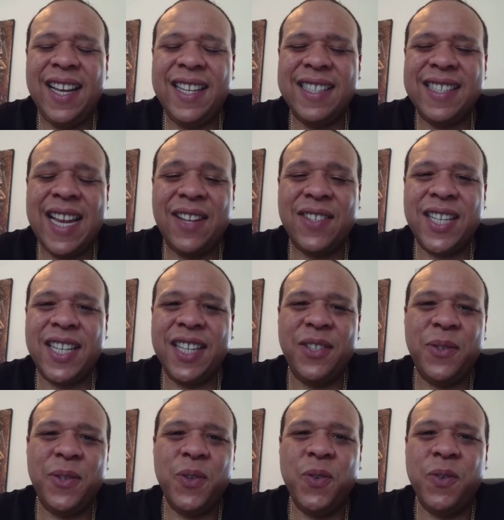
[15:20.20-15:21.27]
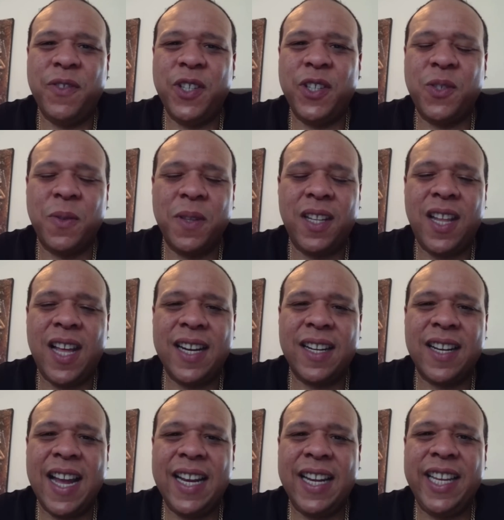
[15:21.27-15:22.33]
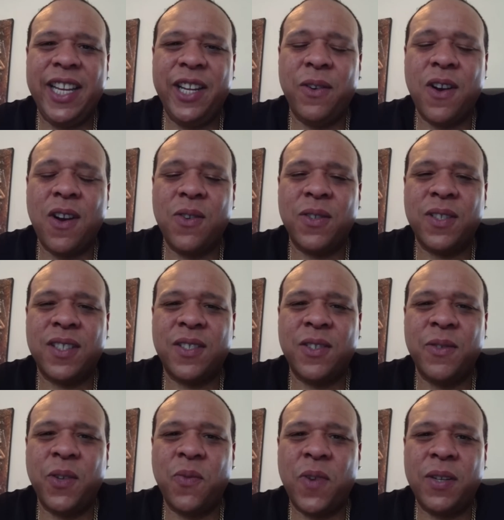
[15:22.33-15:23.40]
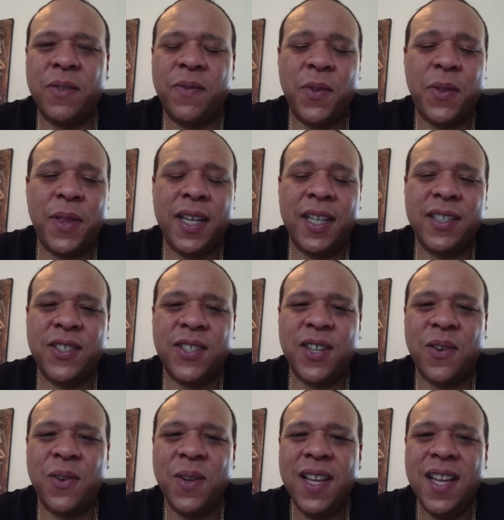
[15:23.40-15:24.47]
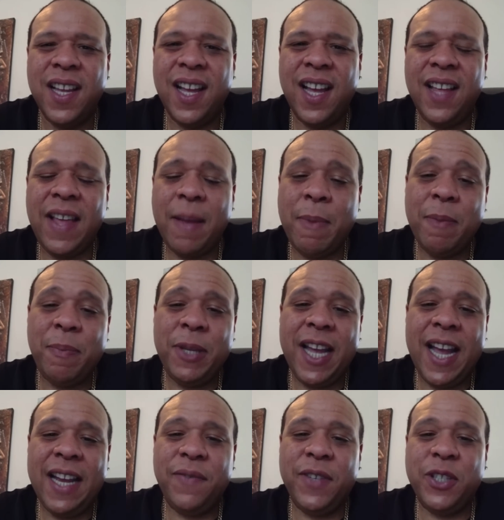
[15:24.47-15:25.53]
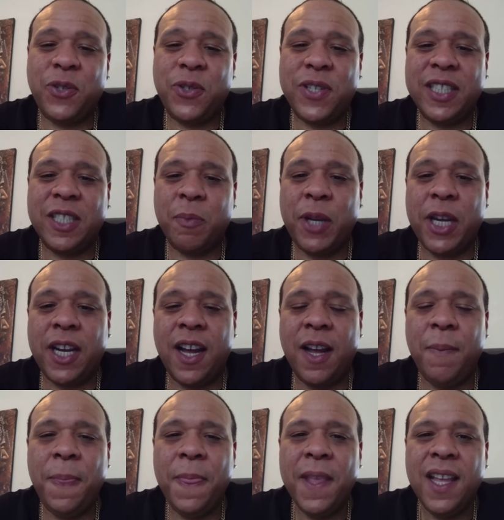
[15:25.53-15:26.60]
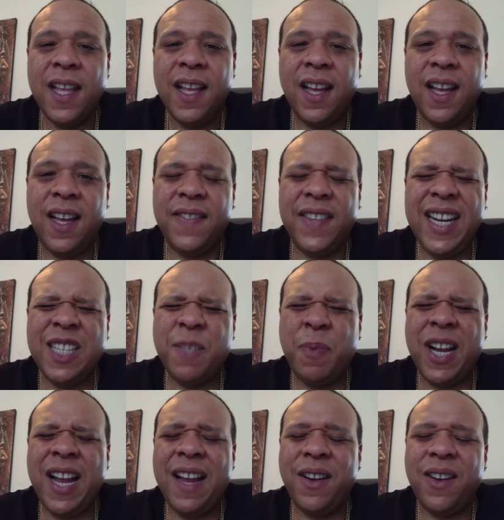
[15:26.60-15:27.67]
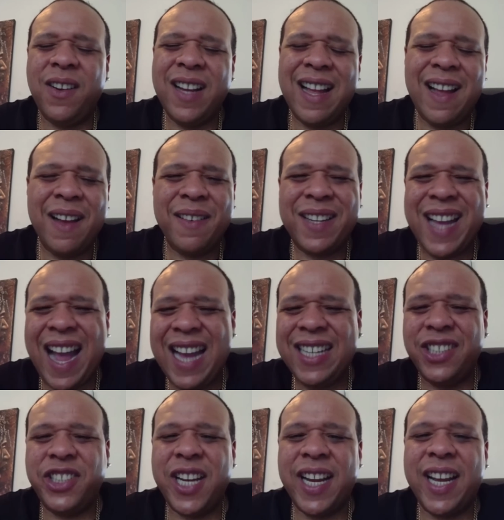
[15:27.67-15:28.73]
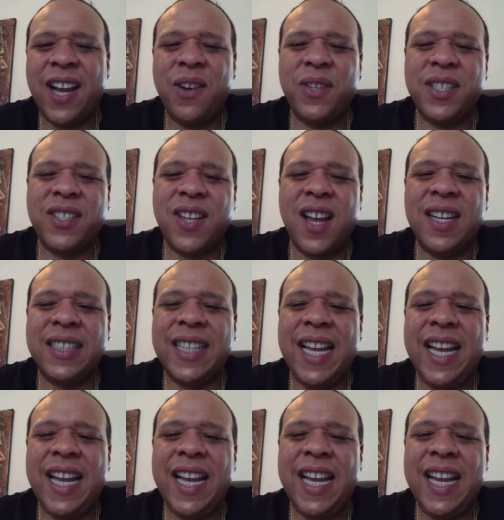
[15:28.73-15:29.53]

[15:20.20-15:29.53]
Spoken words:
Sounds like a new universe with a lot of kind of heroes doing wonderful things, so that might be kind of interesting to pick up. The next book I kind of check out is Sonic the